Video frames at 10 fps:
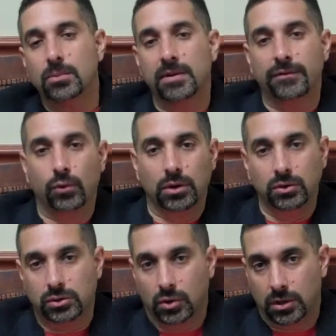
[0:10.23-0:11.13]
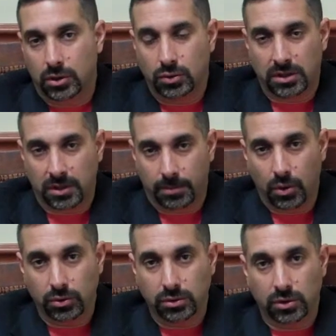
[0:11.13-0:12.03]
before you started using the
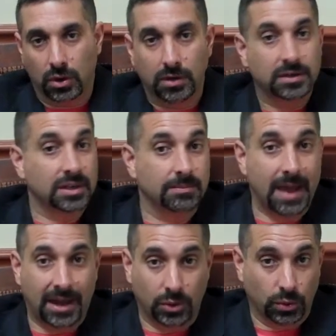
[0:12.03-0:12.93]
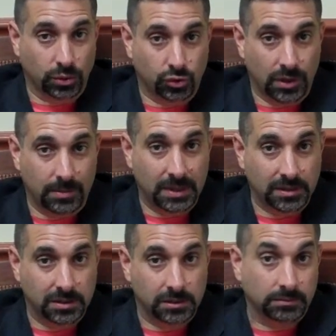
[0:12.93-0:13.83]
PulStar, did manual
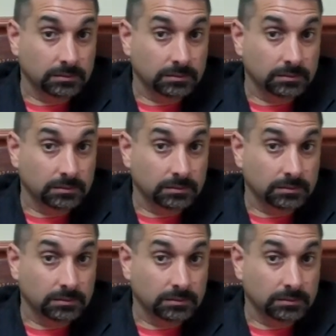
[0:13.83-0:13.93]
treatments,